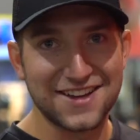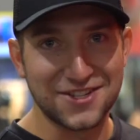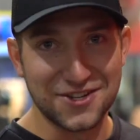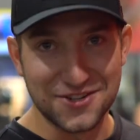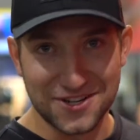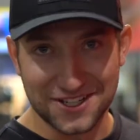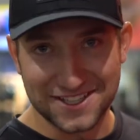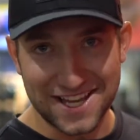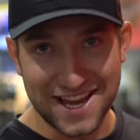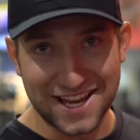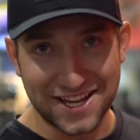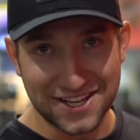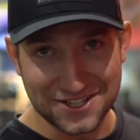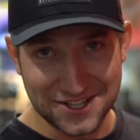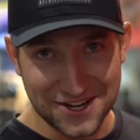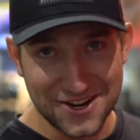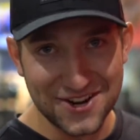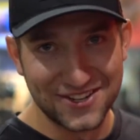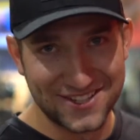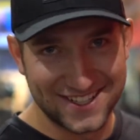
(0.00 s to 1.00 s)
still need to take a
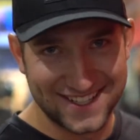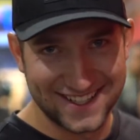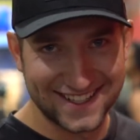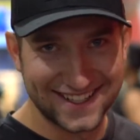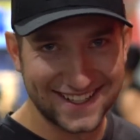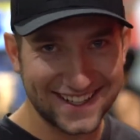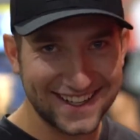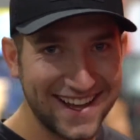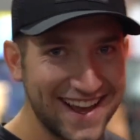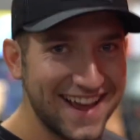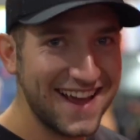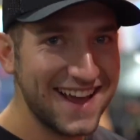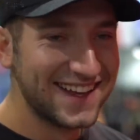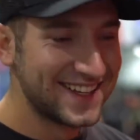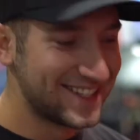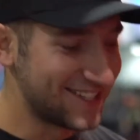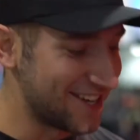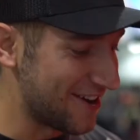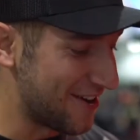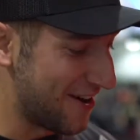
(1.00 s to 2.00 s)
deuce.
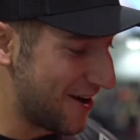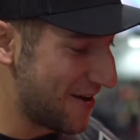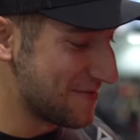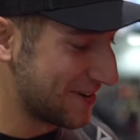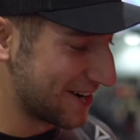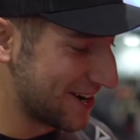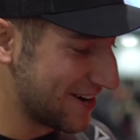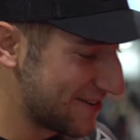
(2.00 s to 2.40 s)
So I'm going to